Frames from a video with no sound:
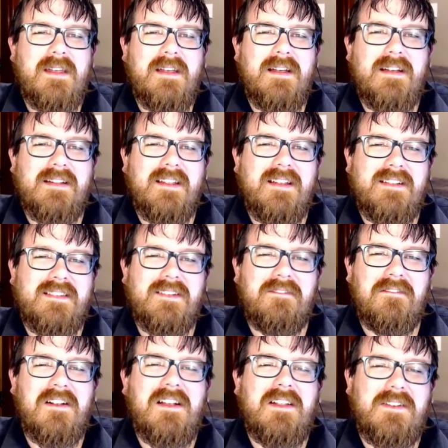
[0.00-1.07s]
it, it's a
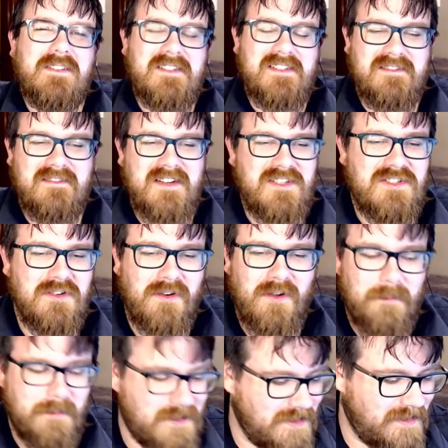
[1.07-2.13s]
really good screenshot
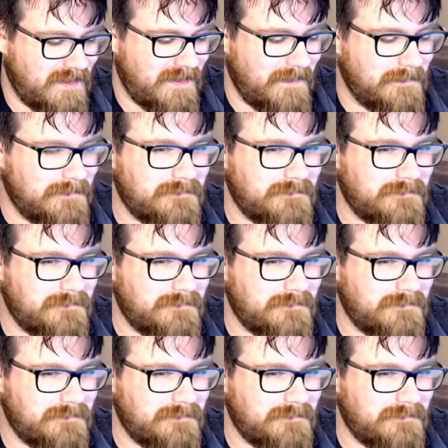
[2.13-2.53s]
opportunity.